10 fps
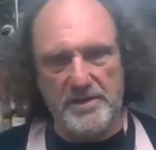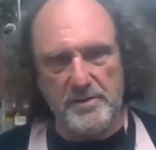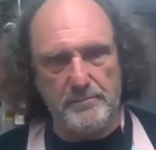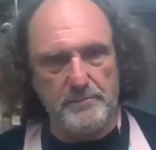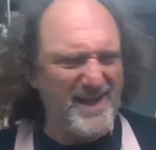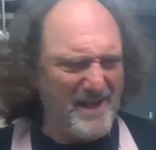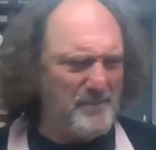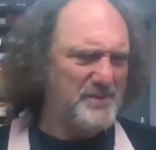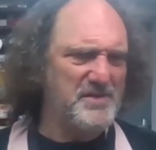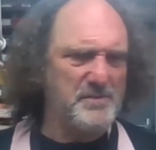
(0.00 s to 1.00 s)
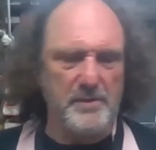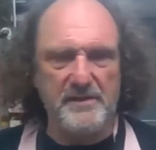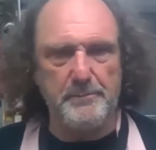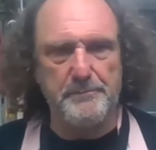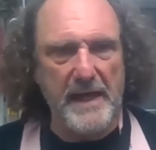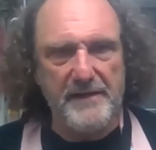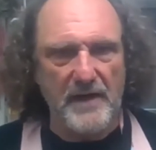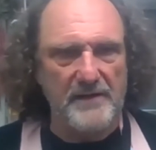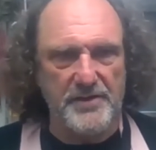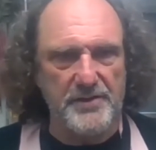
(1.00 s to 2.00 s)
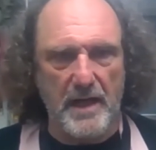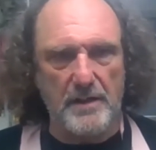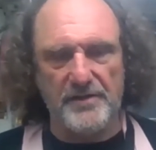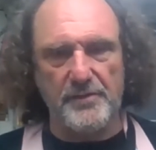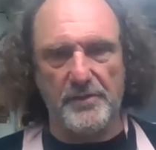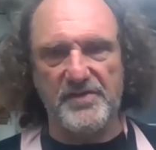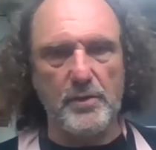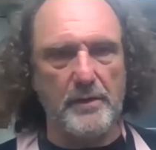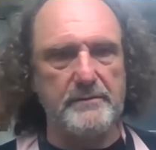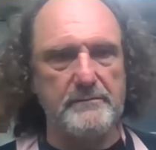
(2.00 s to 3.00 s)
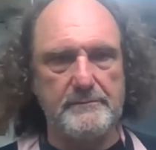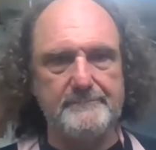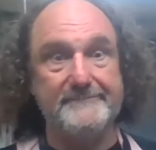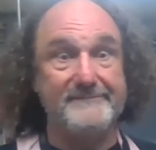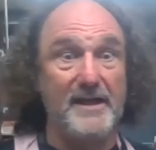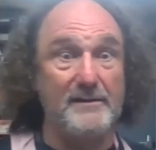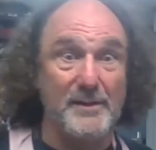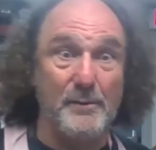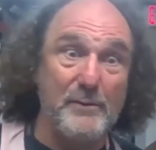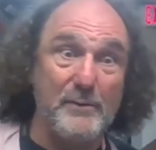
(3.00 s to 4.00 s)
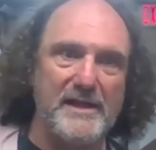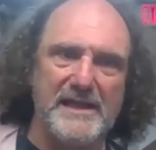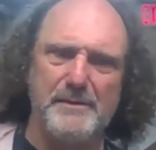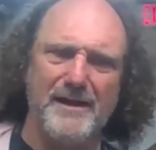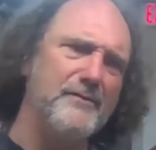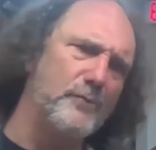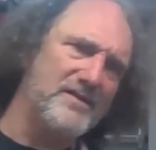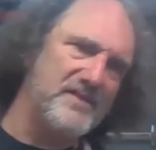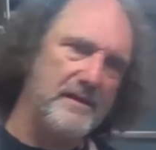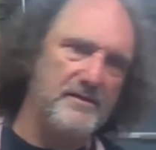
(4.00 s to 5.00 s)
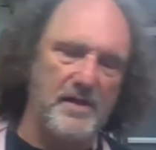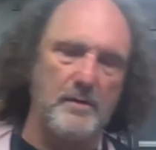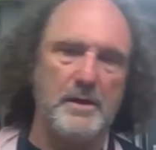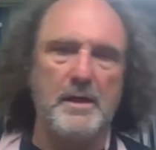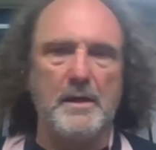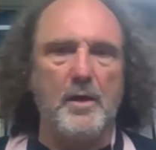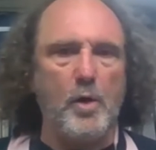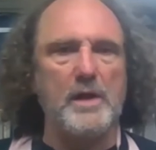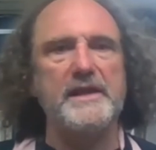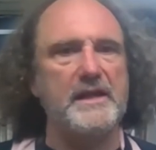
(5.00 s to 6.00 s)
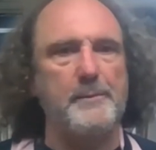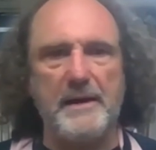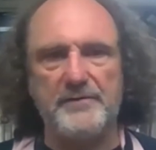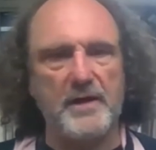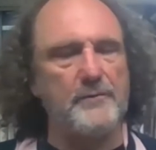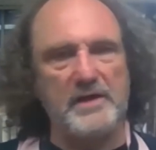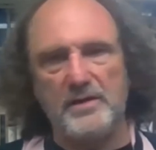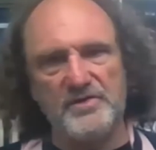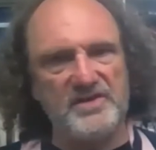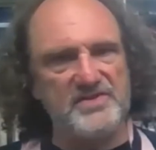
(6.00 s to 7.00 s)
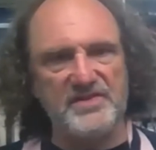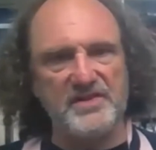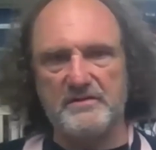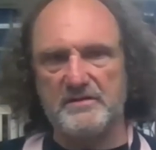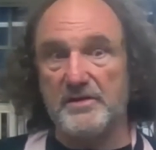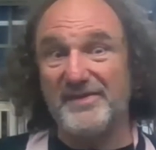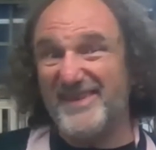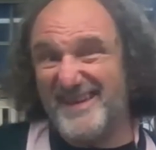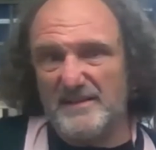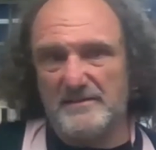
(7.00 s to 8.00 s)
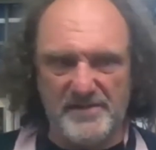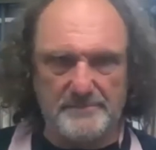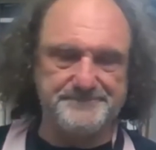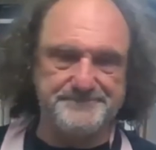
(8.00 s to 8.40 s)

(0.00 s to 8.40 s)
when you pay $500 for a sword, you might want to keep it unrusty. So oiling it up after every usage is a good thing. So